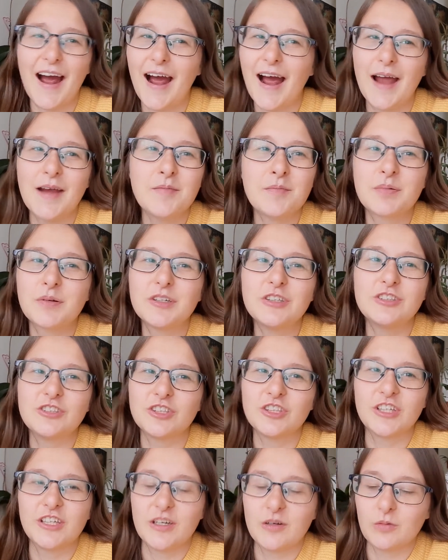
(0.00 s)
I'm pretty
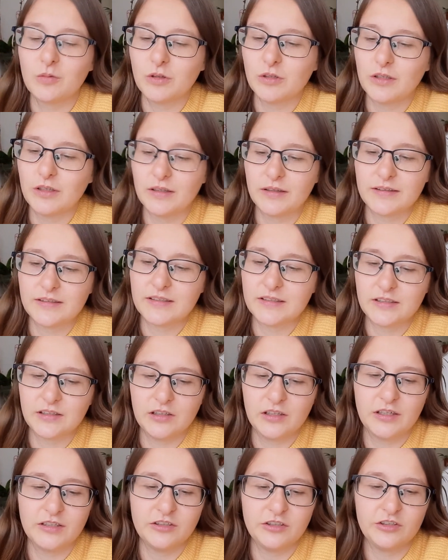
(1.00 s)
sure they will
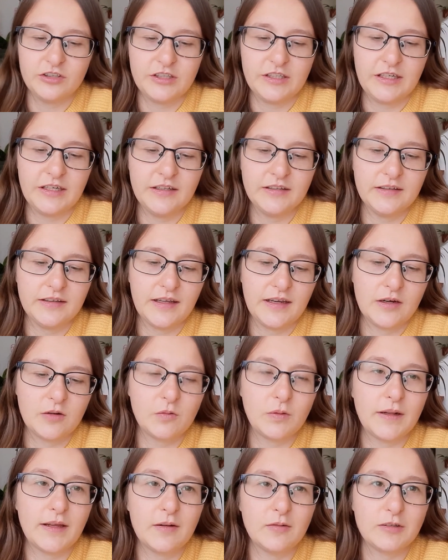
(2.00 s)
still understand. Like
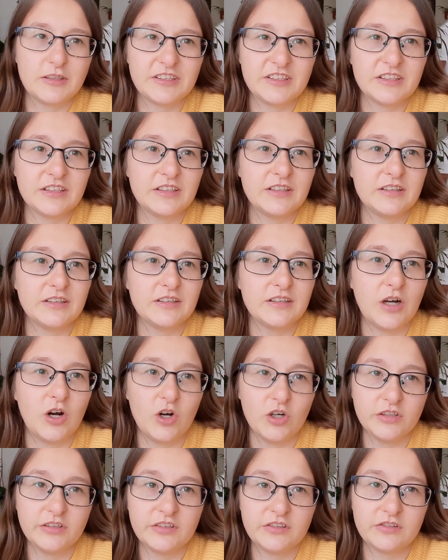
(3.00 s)
when I was in
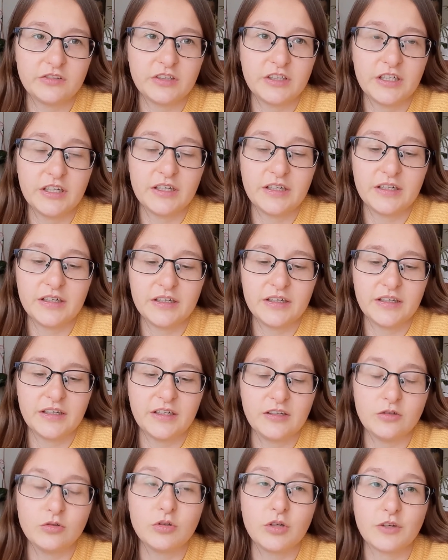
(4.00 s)
Austria
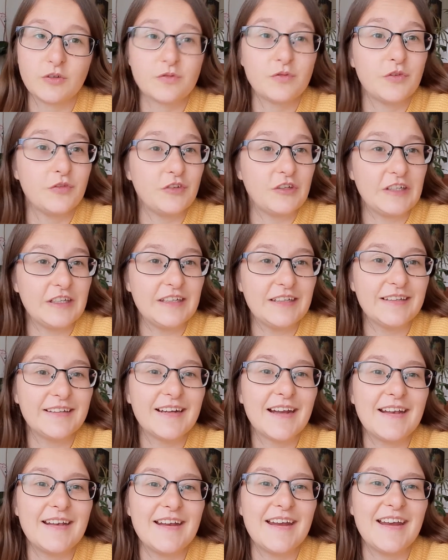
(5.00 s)
in
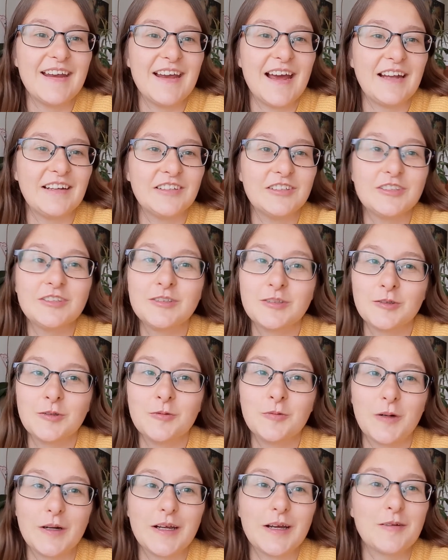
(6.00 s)
2015, they
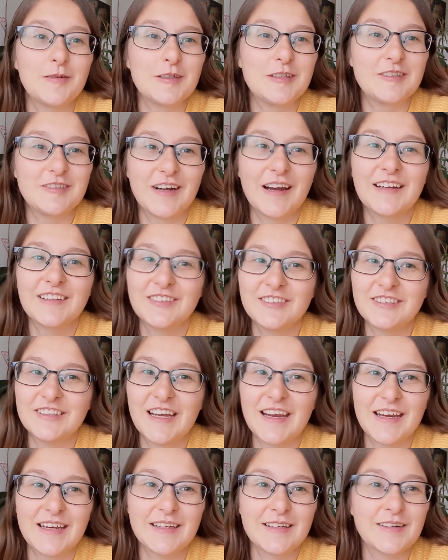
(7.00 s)
understood what I was trying to
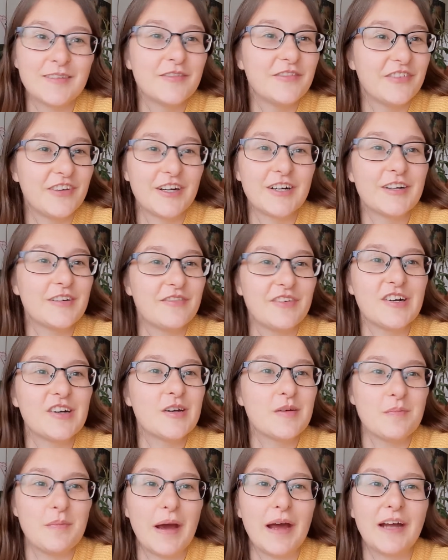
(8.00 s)
say in a very,
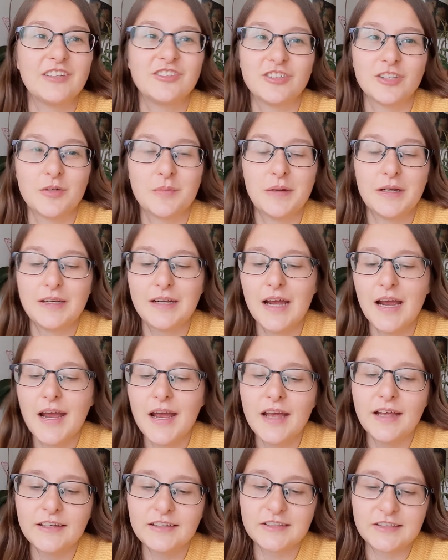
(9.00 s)
very bad German.
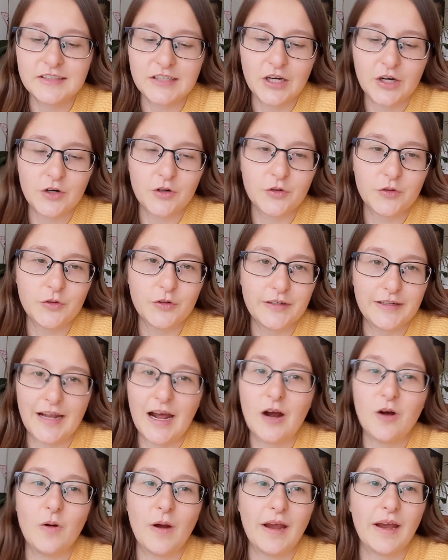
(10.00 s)
So
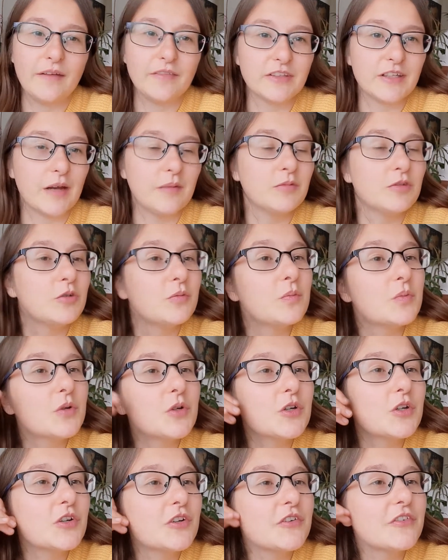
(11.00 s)
now I have time to
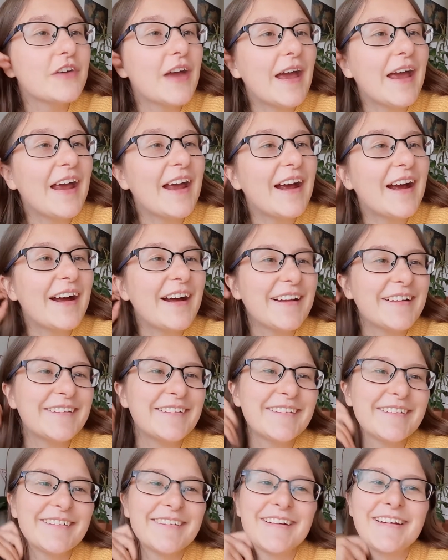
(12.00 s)
improve,
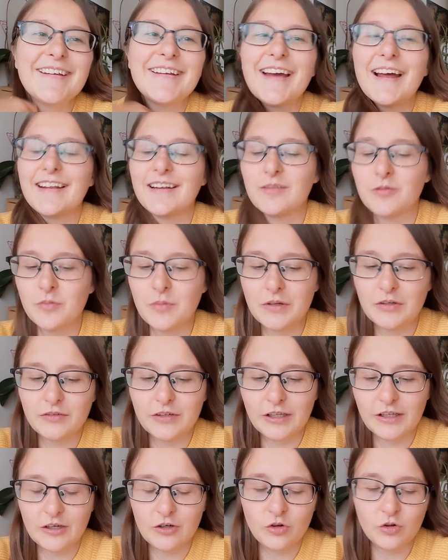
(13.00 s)
and yeah, that would be
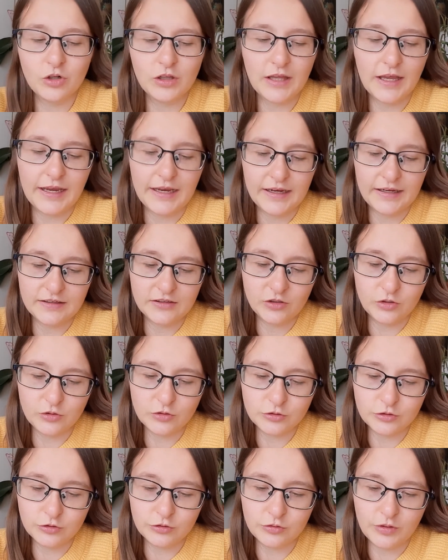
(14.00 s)
really cool. And
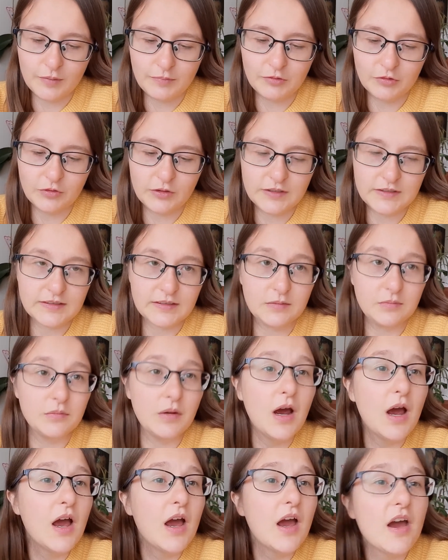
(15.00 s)
also I'm doing
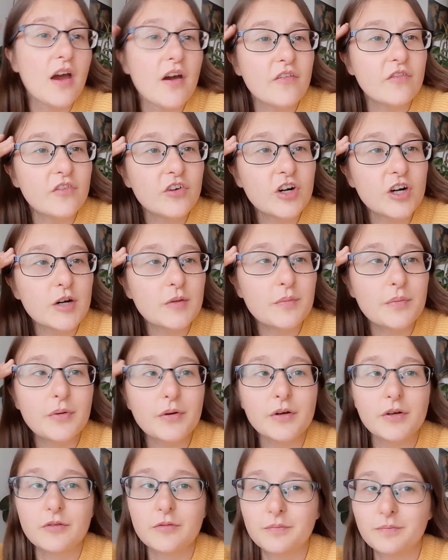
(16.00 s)
some verb,
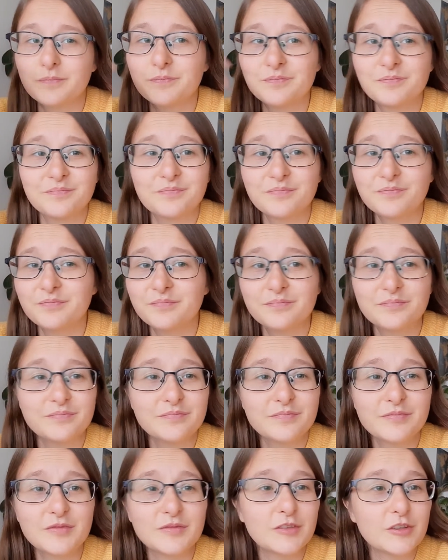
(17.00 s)

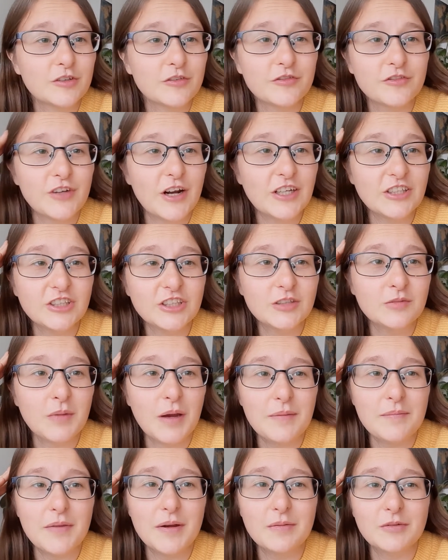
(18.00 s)
refreshing
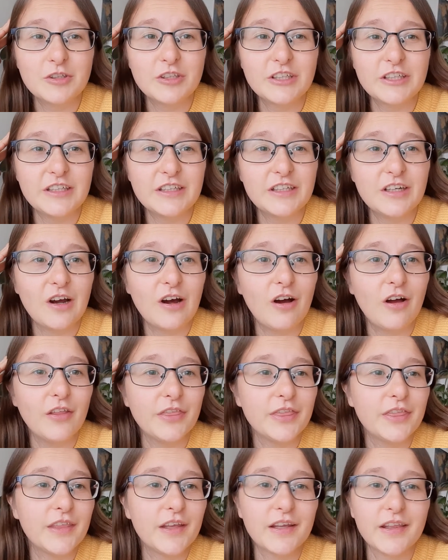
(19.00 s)
my memory
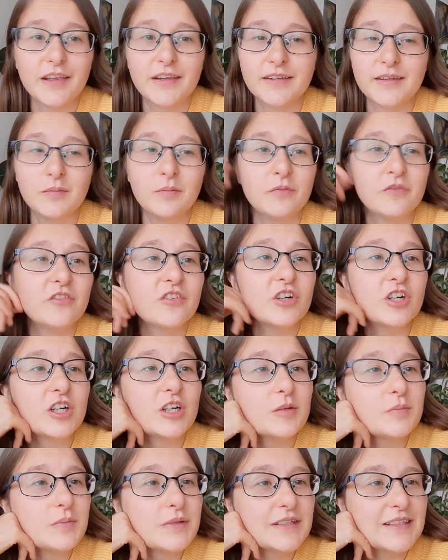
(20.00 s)
on some
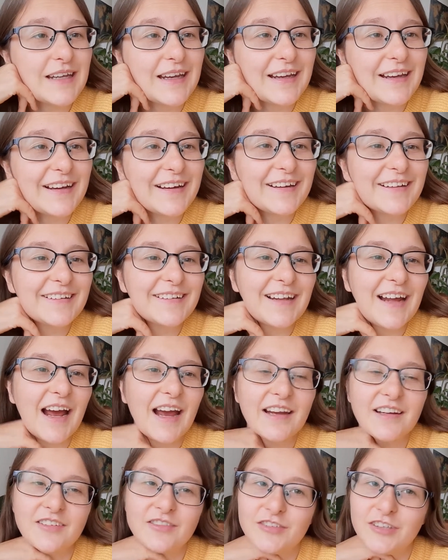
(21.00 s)
verbs, and
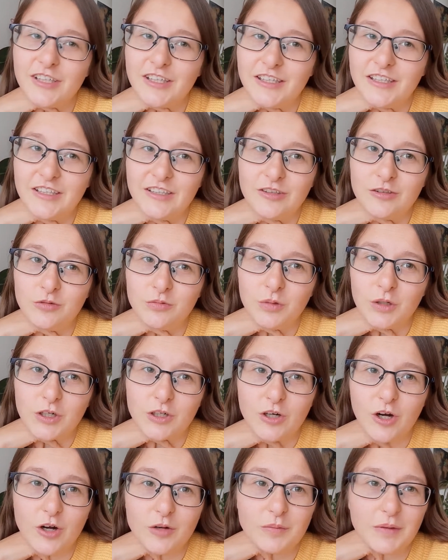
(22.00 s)
I really need to
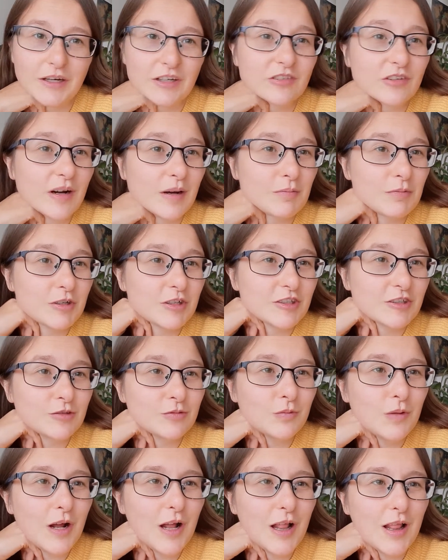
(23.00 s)
work on my grammar
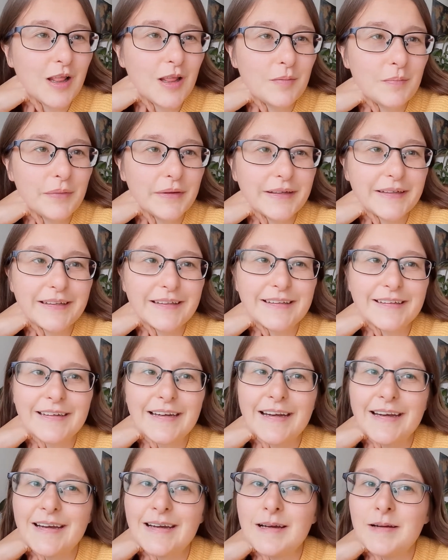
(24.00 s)
as well. But
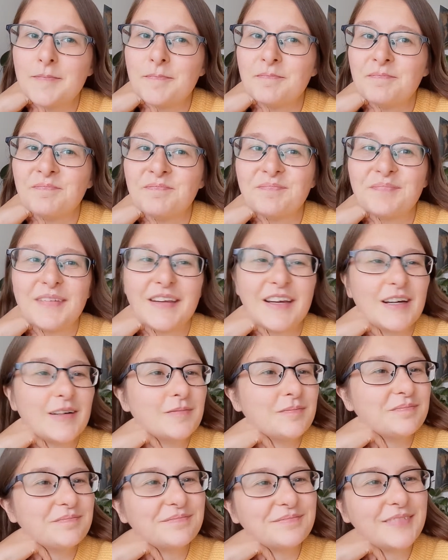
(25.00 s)
yeah,
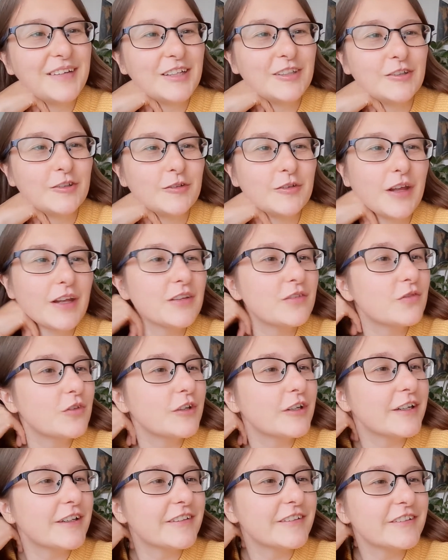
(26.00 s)
I don't know, that's
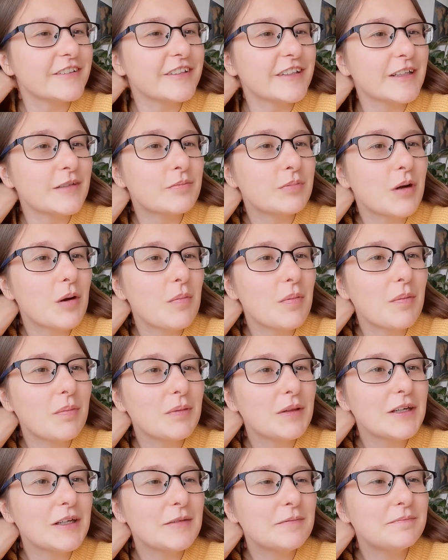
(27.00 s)
for another day
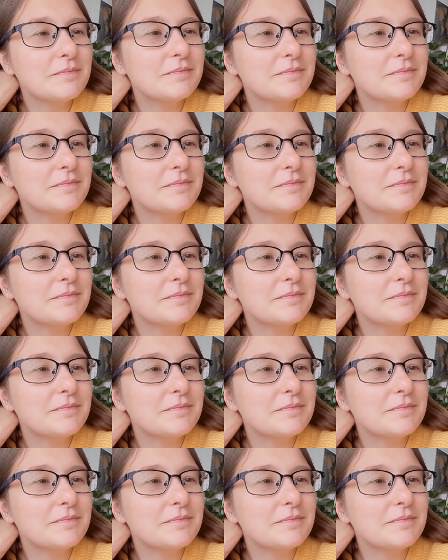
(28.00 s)
probably.